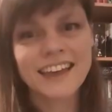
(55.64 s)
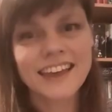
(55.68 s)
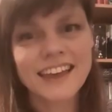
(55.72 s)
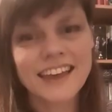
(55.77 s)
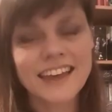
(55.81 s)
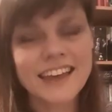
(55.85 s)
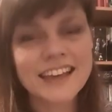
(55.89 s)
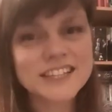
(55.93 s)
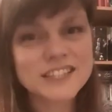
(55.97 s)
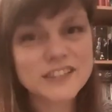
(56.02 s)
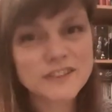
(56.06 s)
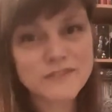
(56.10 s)

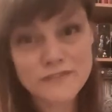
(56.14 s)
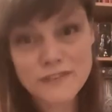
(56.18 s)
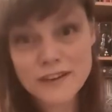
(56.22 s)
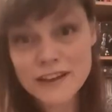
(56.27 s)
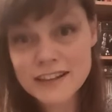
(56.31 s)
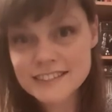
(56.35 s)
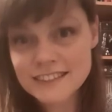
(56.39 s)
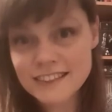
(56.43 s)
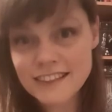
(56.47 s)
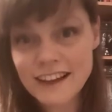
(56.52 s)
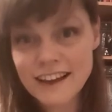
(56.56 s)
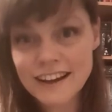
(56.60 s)
Here's the
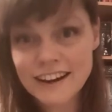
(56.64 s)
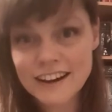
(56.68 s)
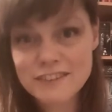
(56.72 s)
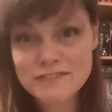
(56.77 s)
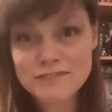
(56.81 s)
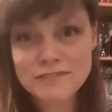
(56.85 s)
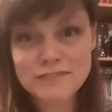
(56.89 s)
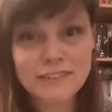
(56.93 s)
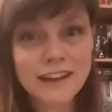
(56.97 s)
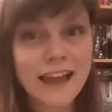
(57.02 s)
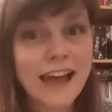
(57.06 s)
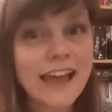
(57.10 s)
first line
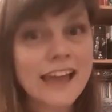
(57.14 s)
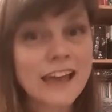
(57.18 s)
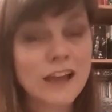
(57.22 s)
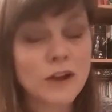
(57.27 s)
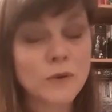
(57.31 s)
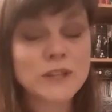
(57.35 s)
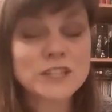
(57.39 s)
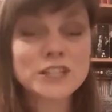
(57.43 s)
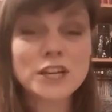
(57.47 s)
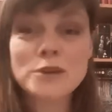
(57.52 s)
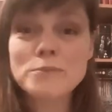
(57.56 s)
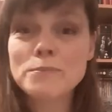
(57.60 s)
of Flying,
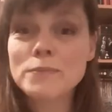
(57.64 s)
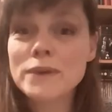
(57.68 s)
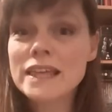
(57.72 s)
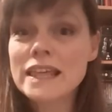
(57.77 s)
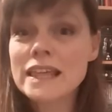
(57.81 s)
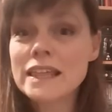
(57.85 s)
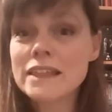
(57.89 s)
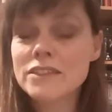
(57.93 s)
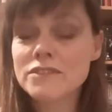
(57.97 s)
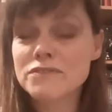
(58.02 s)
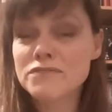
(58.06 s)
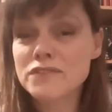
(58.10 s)
which can
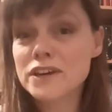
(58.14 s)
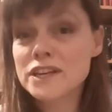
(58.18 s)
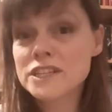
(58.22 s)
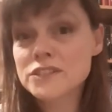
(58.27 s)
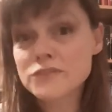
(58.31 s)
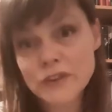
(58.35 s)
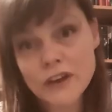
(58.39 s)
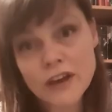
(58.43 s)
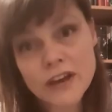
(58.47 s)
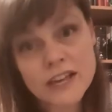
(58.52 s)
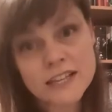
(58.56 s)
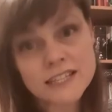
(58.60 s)
be the
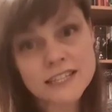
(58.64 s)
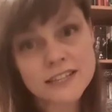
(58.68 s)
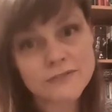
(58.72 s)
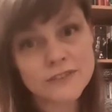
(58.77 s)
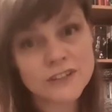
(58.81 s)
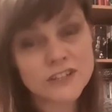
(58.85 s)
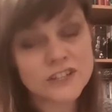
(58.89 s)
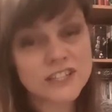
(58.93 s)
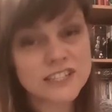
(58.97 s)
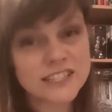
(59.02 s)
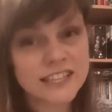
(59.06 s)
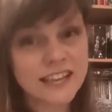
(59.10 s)
first verse if
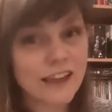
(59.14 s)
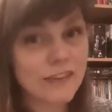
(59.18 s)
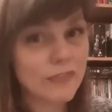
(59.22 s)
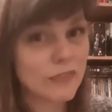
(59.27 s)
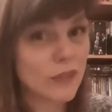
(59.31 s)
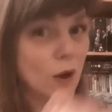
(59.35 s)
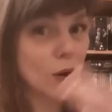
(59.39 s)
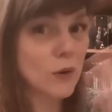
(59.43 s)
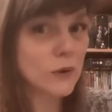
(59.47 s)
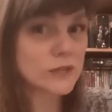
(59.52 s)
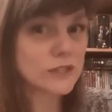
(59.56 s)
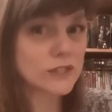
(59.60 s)
you're just singing
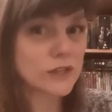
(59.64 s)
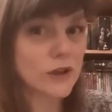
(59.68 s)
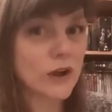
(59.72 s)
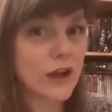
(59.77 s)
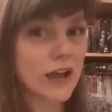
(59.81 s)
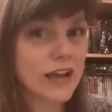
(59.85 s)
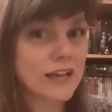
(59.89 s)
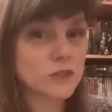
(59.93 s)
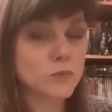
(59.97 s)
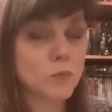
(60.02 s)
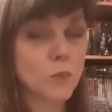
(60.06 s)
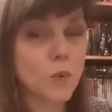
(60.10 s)
the whole
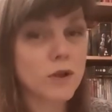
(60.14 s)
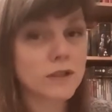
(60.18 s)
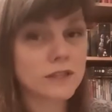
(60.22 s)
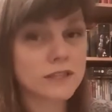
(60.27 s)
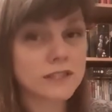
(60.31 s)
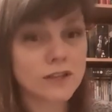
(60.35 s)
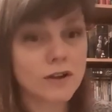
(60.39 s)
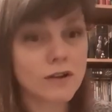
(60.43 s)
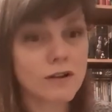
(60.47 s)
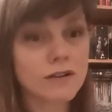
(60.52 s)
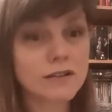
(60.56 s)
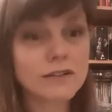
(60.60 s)
song as one
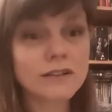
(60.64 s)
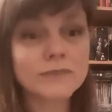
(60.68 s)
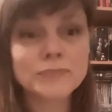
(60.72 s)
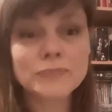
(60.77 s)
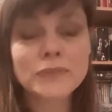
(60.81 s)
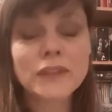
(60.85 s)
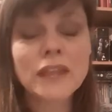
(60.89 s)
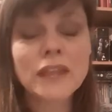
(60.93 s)
song,